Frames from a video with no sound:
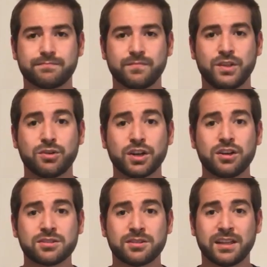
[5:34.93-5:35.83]
You can
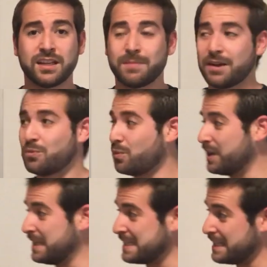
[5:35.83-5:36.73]
also think about
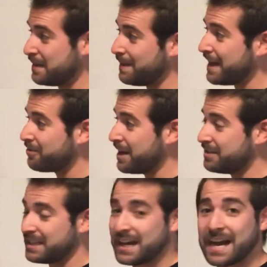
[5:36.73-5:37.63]
what is in the
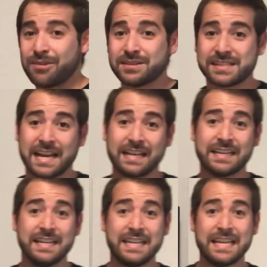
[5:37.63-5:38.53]
background and how is that
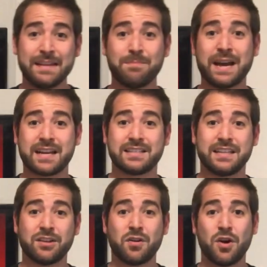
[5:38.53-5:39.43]

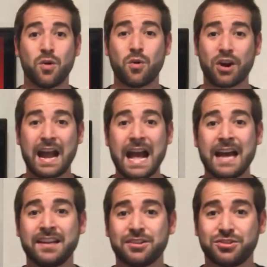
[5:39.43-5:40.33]
impacting or
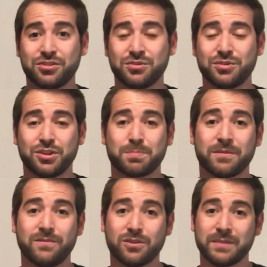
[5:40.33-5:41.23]
adding to your
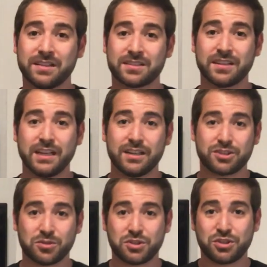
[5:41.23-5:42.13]
performance.
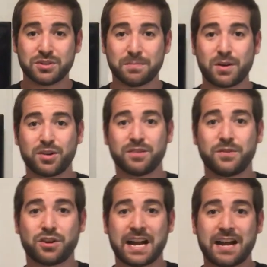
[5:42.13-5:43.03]
So choose a part of
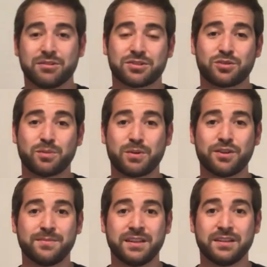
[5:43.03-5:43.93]
your house or
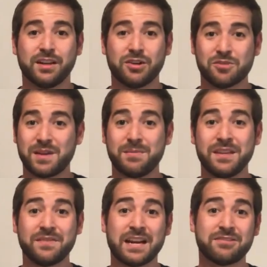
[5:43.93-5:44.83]
apartment, or maybe
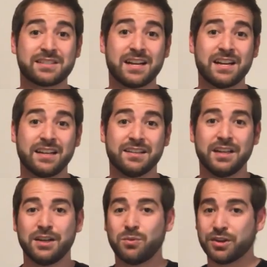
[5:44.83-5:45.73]
even outside,
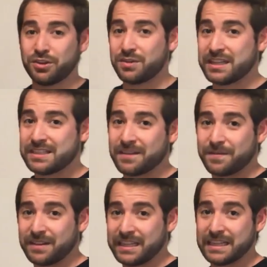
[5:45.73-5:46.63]
where you can
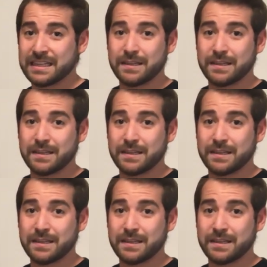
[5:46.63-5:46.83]
definitely